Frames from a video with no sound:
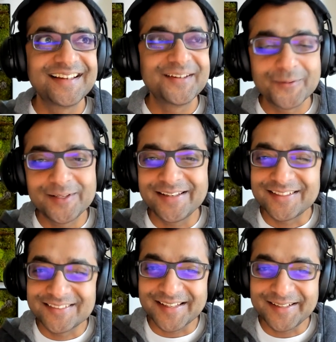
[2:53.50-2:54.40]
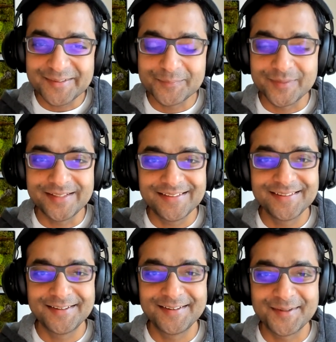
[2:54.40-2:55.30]
really excited me
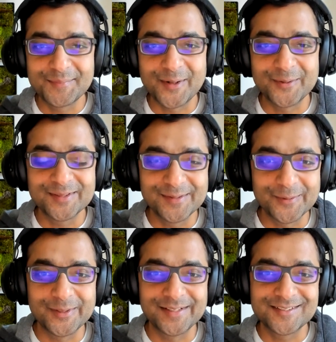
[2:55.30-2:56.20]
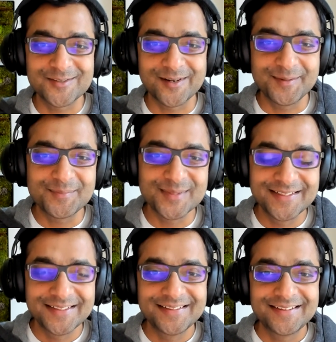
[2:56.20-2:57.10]
about the role at Stripe,
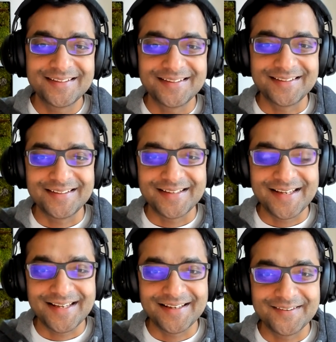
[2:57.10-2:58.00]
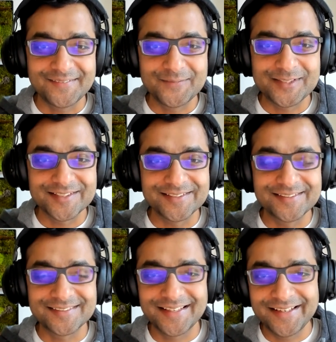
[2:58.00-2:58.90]
which
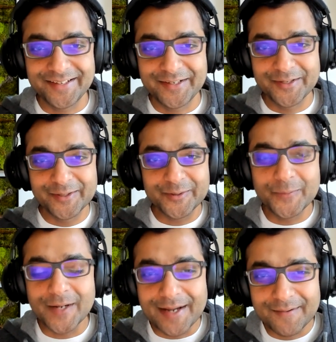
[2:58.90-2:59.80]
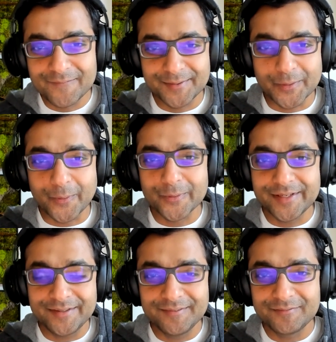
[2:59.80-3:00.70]
is hey, here you have an
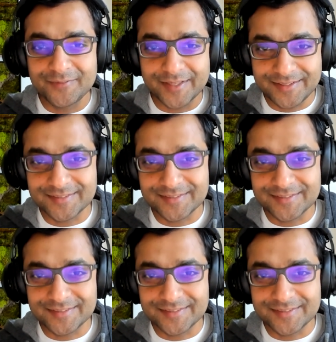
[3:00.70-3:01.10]
already fairly